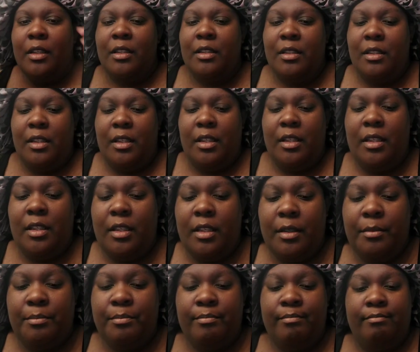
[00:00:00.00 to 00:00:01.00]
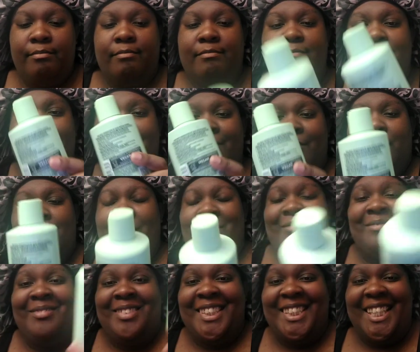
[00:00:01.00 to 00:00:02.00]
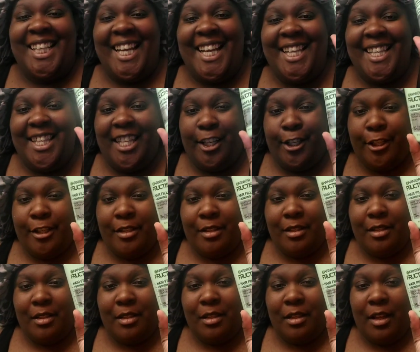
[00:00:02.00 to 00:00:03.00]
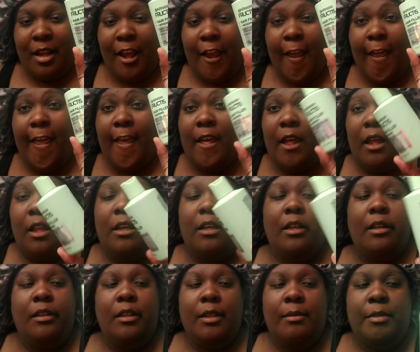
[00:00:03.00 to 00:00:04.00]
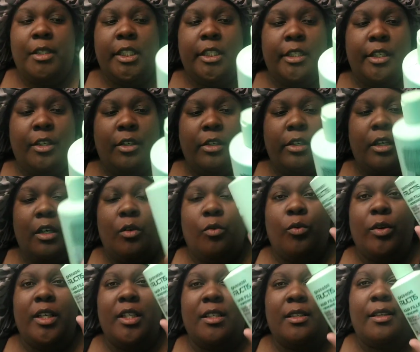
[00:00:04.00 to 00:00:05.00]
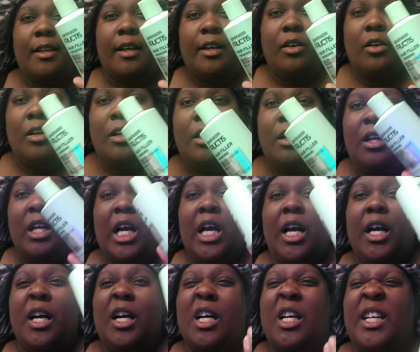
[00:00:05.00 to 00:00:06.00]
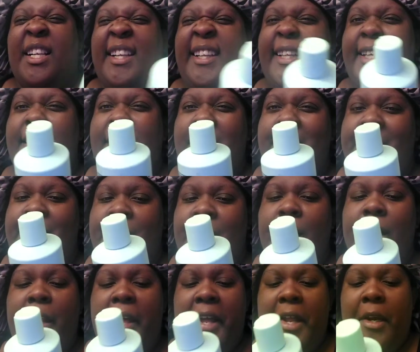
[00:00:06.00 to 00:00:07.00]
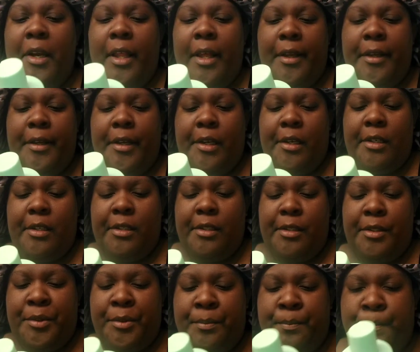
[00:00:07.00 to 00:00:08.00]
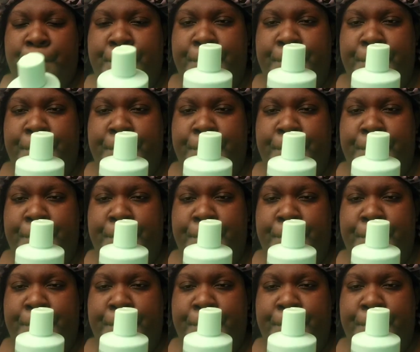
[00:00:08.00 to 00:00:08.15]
the this, and let me tell you, it rinsed out clean. It had like a